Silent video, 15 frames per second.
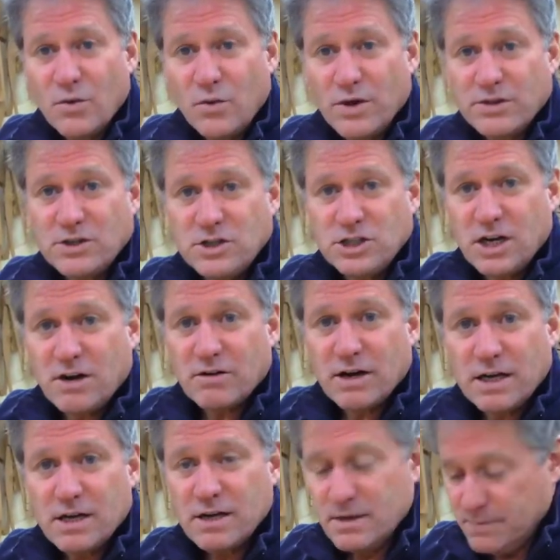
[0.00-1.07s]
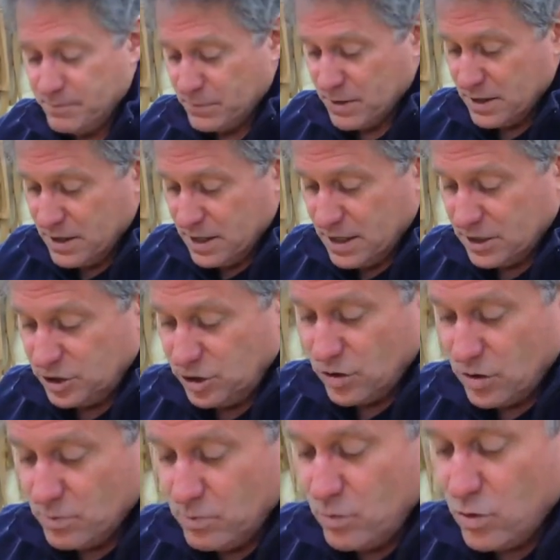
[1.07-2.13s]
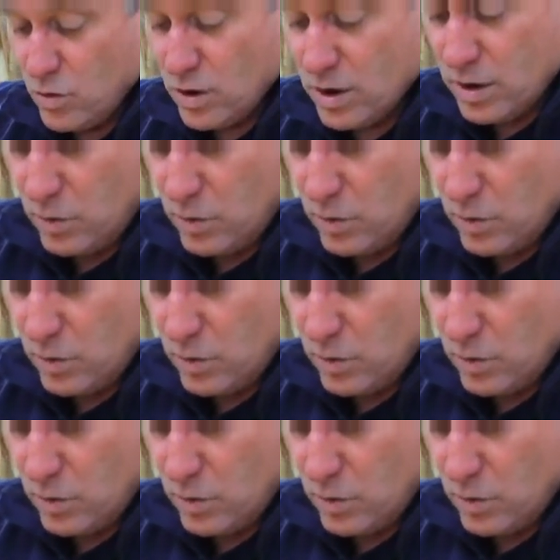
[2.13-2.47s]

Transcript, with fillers: with cherry because you're more